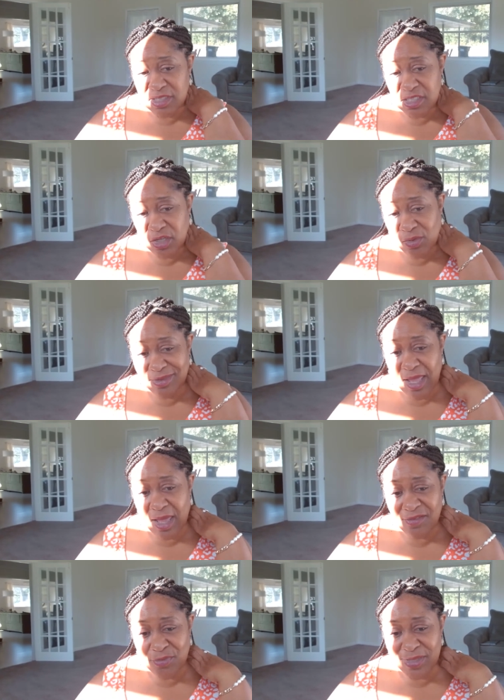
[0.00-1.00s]
is to go
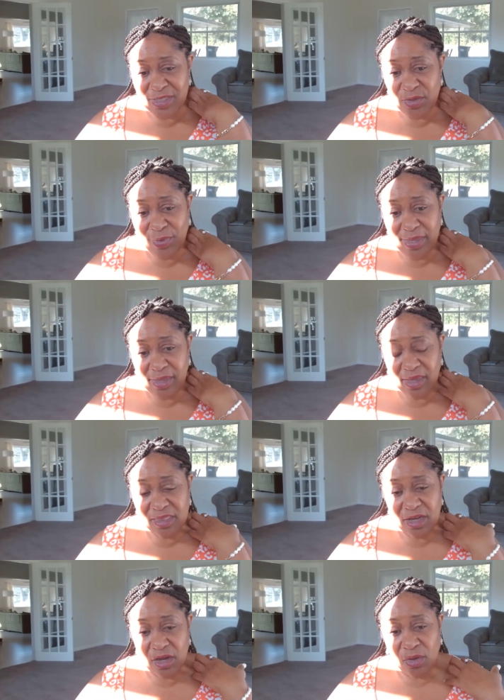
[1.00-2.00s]
live once a week
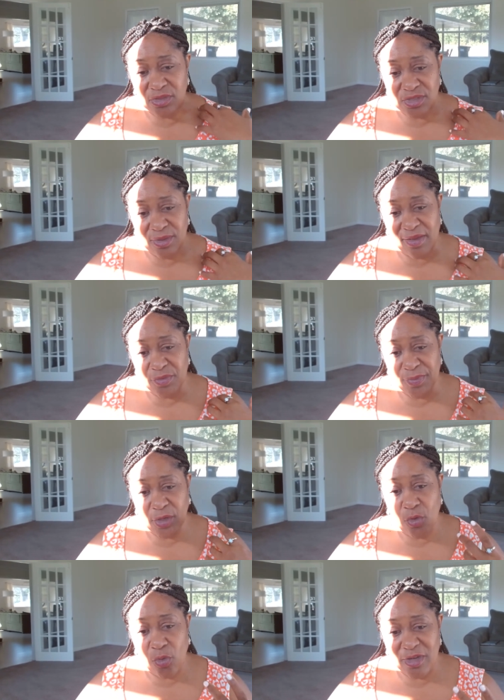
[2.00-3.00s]
and then also have a
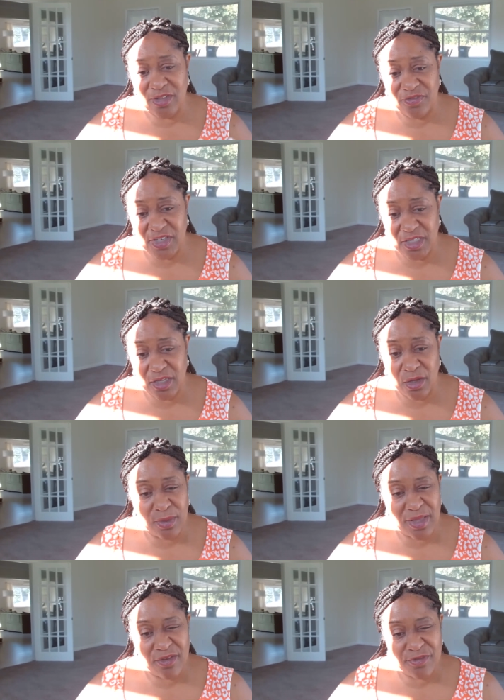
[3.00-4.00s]
recorded
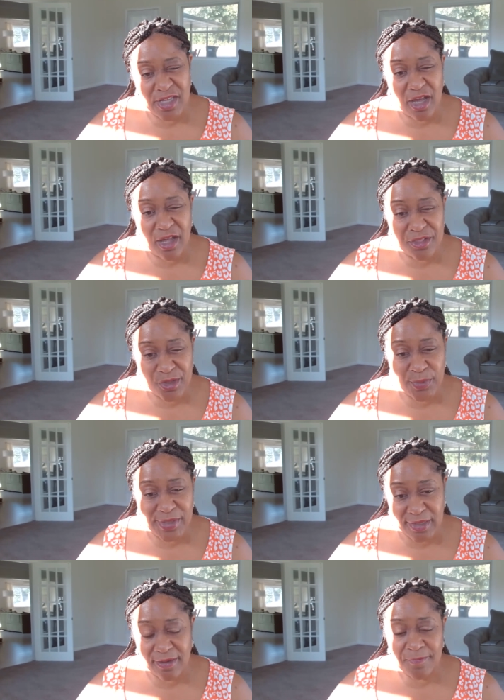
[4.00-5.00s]
video every other
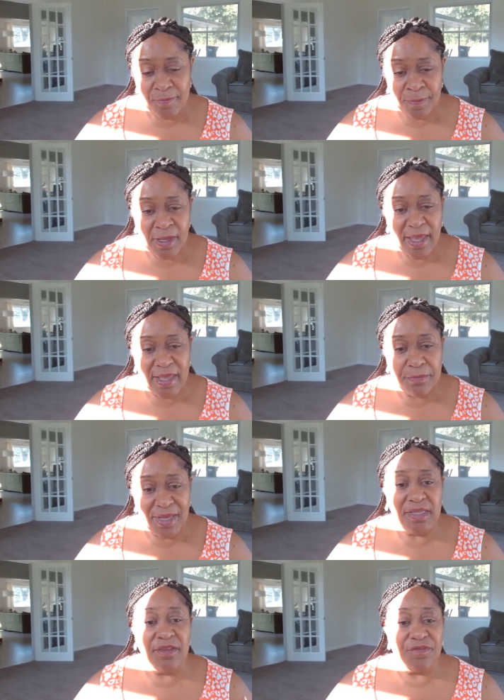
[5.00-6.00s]
week. And
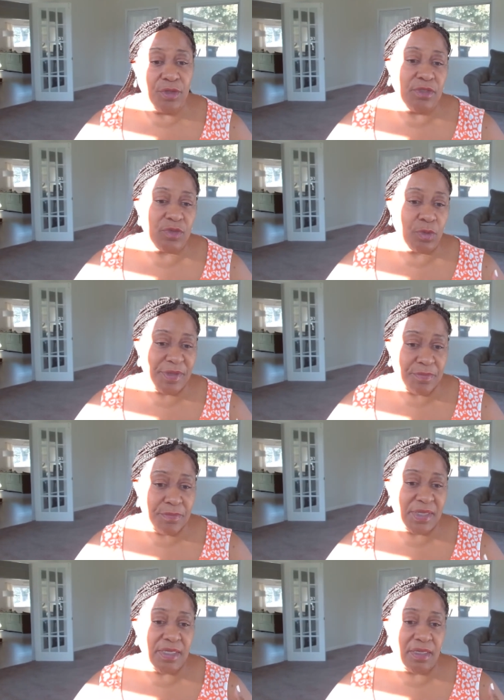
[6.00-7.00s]
many of those will be
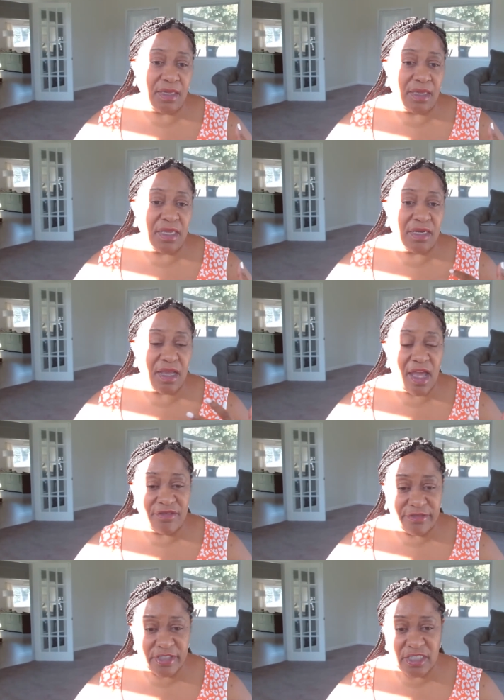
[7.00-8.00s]
me in
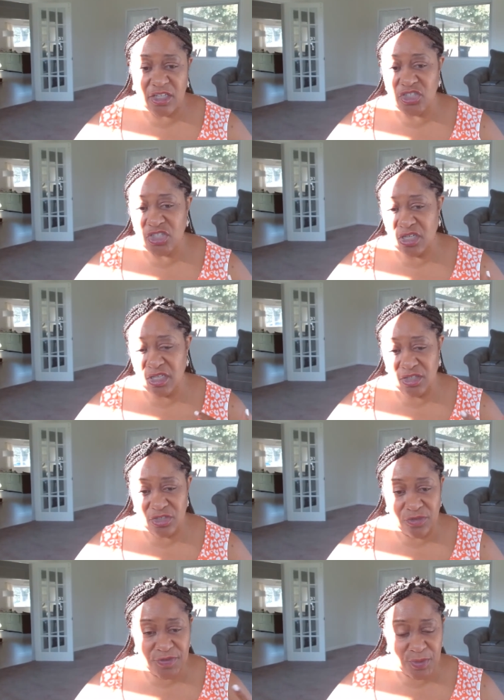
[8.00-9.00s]
conversation,
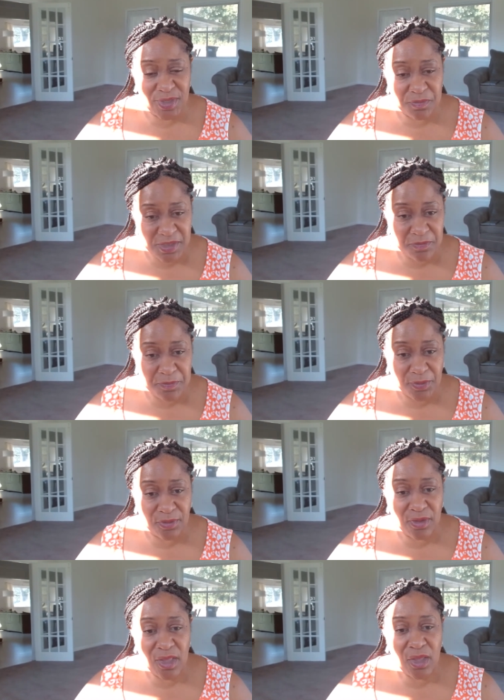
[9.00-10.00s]
interviewing
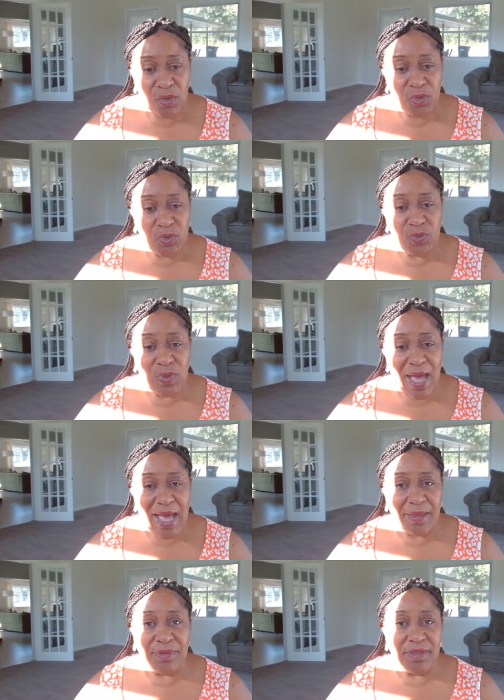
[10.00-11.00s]
people who
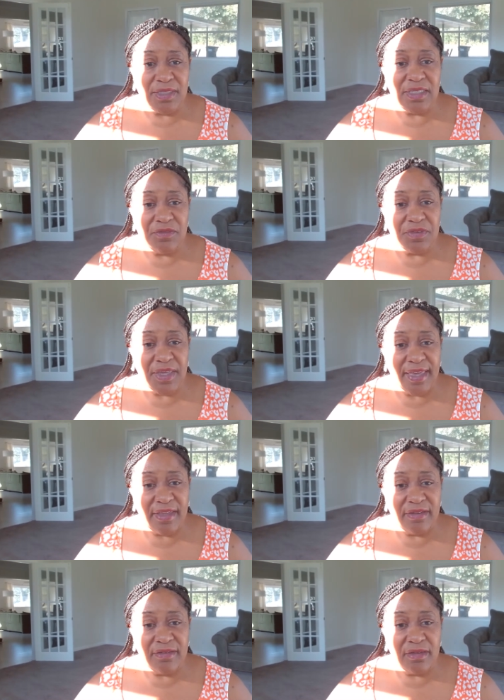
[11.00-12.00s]
I believe
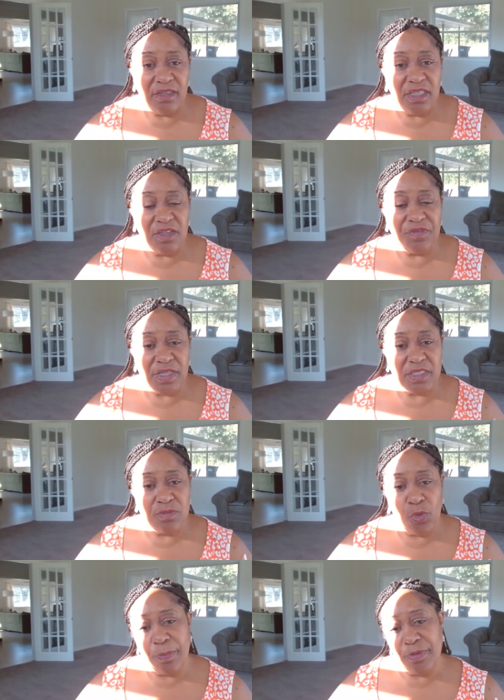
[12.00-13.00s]
can give us
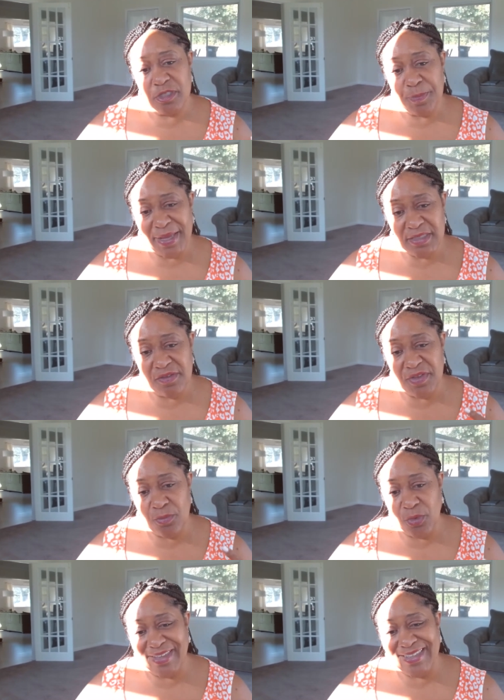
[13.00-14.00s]
more perspective
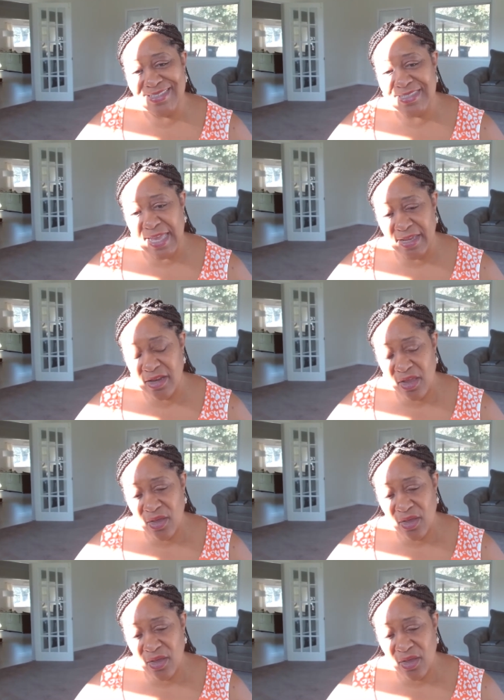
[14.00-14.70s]
and more insight